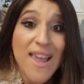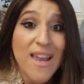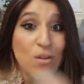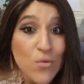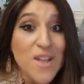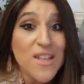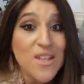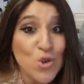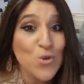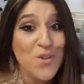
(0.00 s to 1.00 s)
It really,
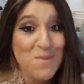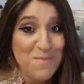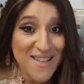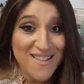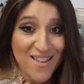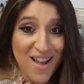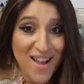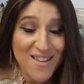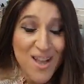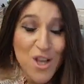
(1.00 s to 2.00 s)
truly means a
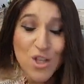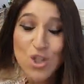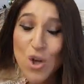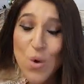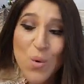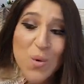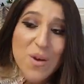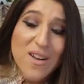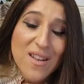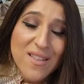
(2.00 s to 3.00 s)
lot. So
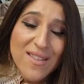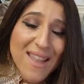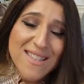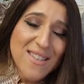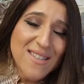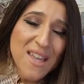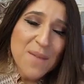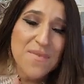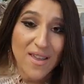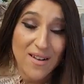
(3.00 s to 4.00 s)
that's the same
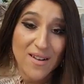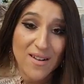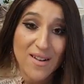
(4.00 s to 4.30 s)
thing.